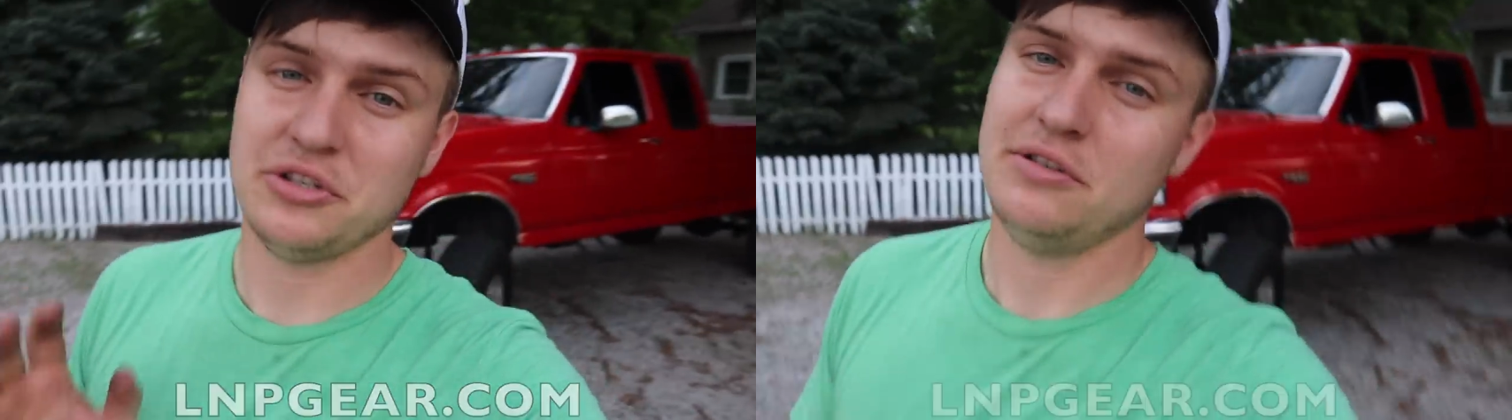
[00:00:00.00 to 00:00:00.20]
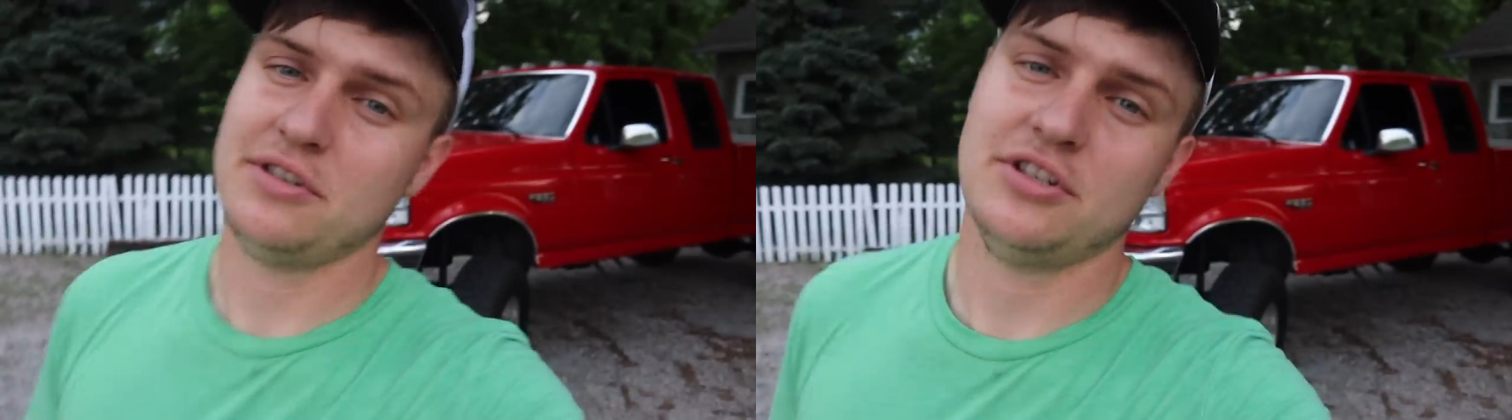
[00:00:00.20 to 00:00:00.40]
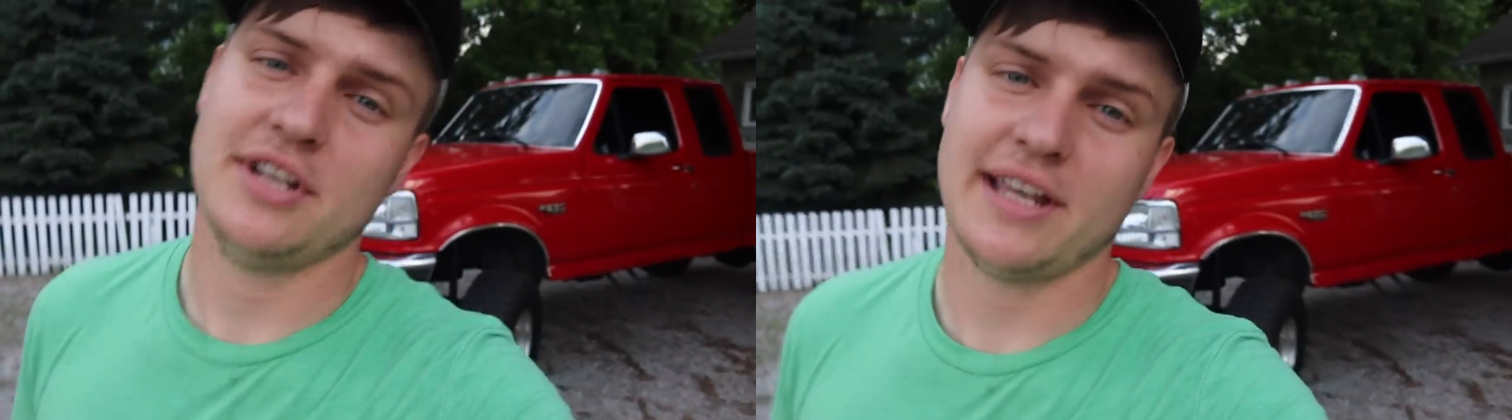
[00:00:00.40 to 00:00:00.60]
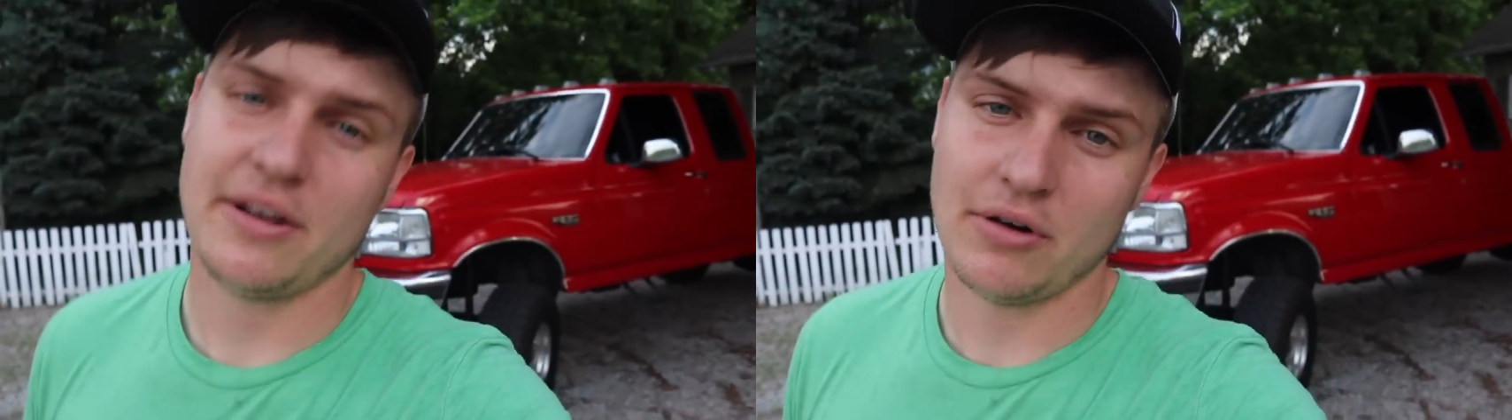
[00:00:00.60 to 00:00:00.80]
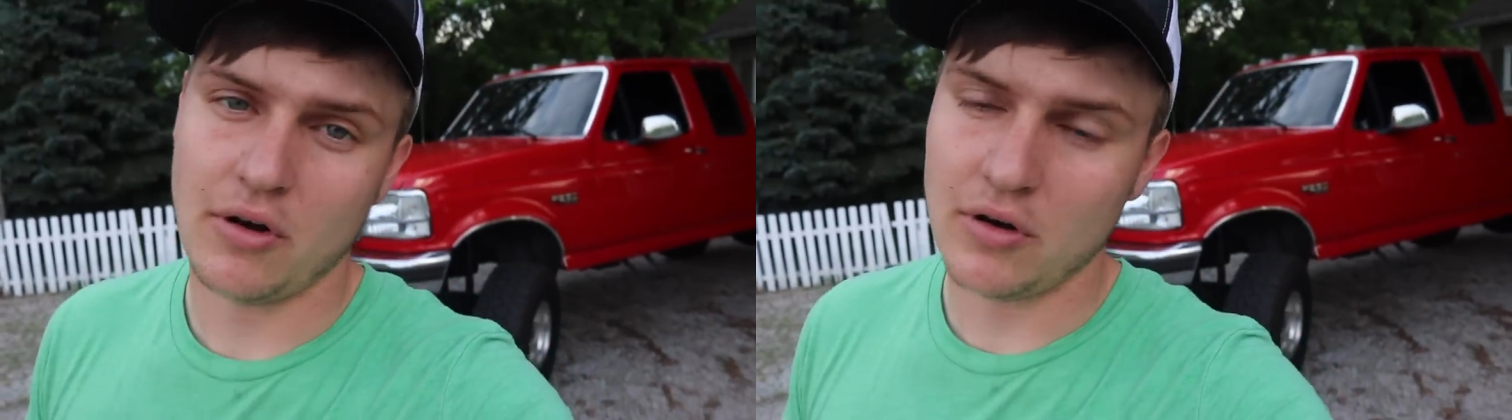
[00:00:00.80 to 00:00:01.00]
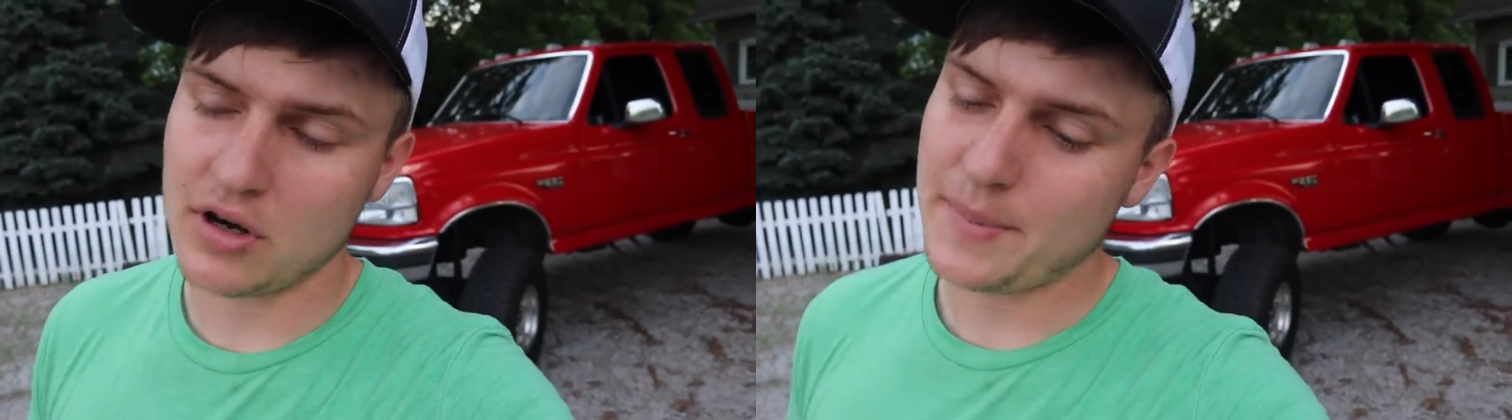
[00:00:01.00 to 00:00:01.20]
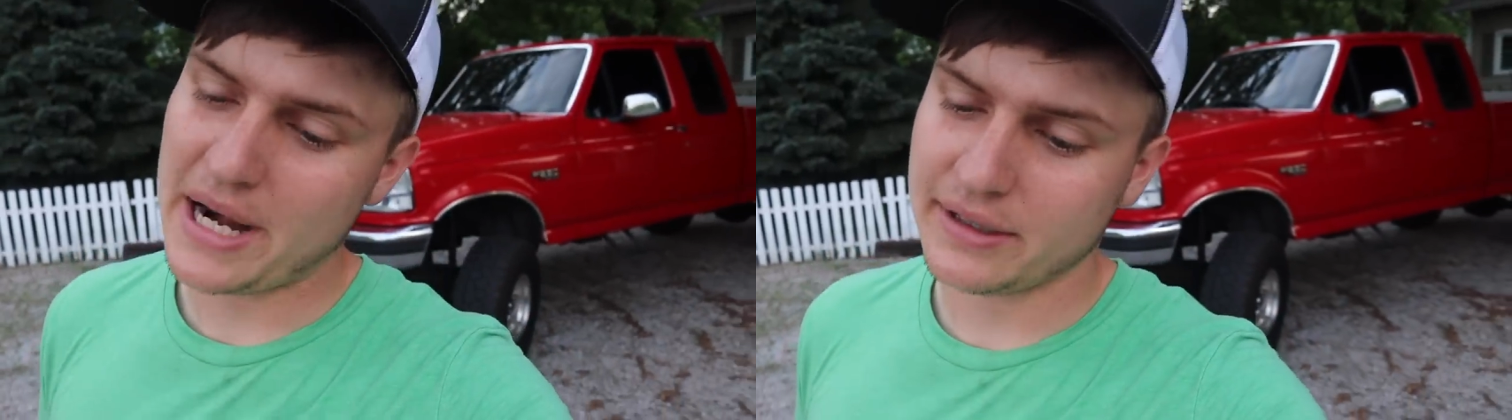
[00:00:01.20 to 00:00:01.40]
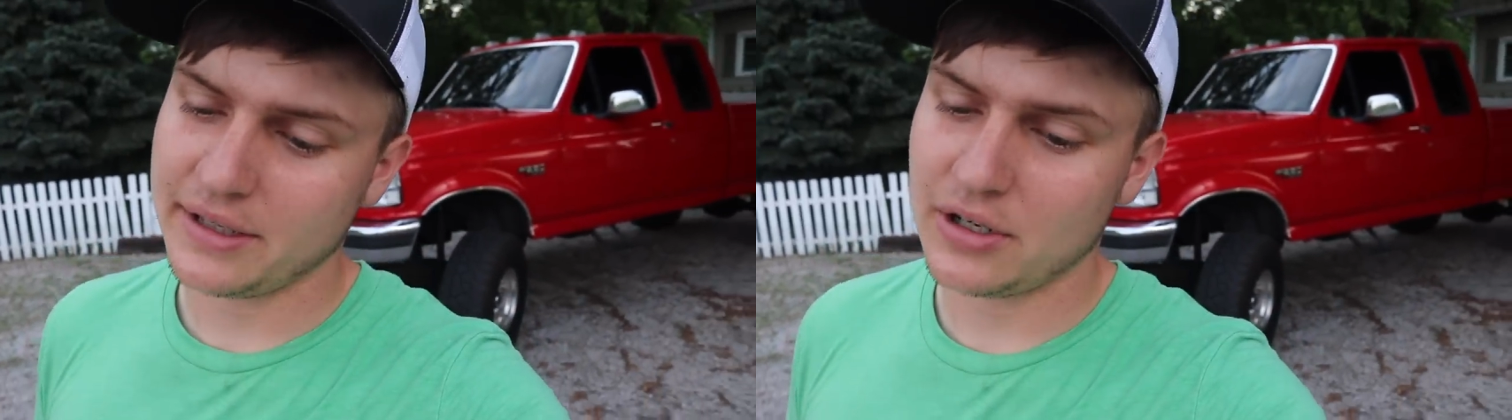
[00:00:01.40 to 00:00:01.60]
soon as you check out, you're
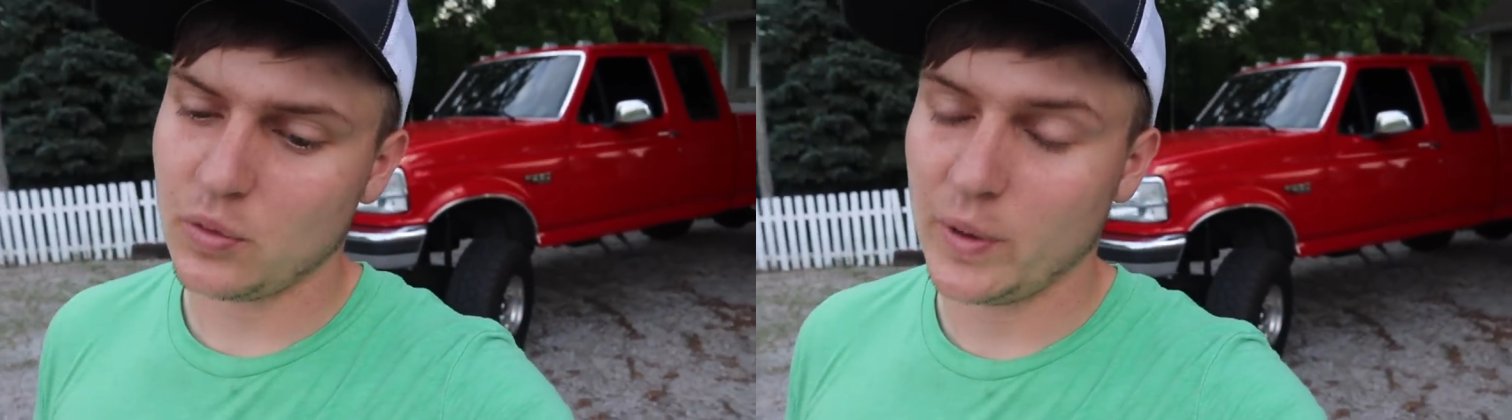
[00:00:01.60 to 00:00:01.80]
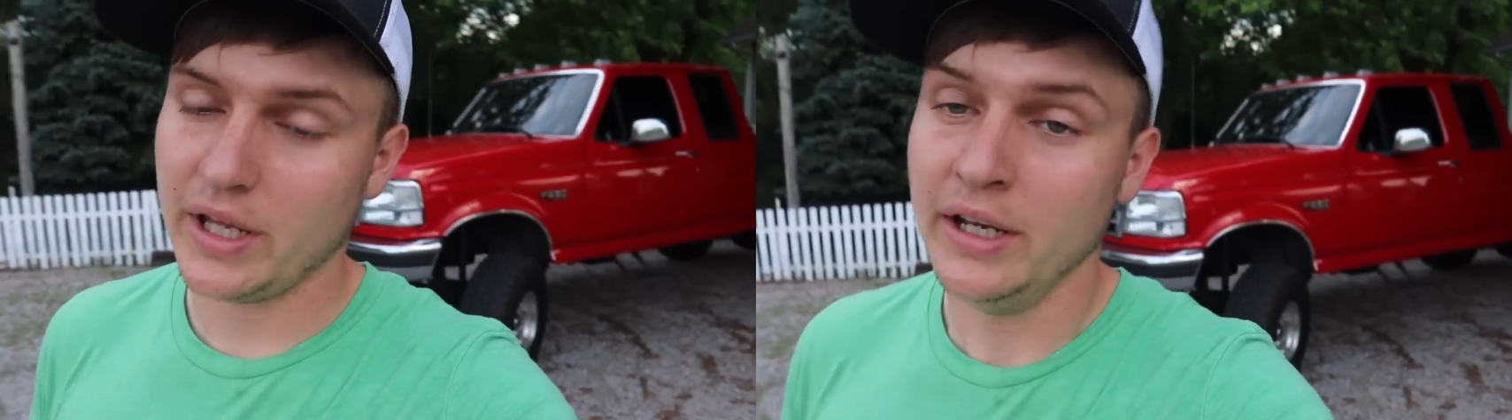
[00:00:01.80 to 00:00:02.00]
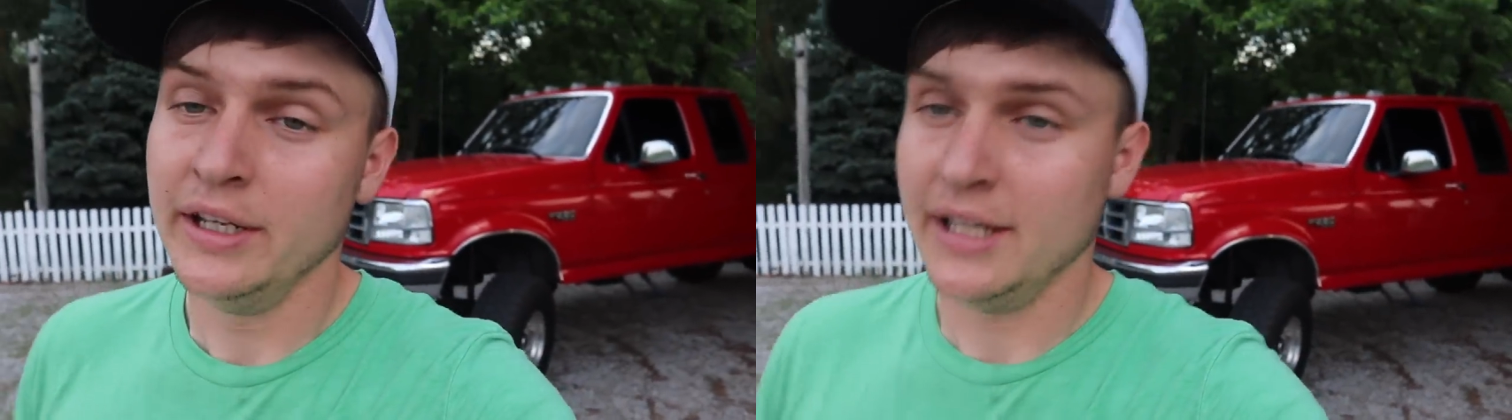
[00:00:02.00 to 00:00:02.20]
automatically entered to win.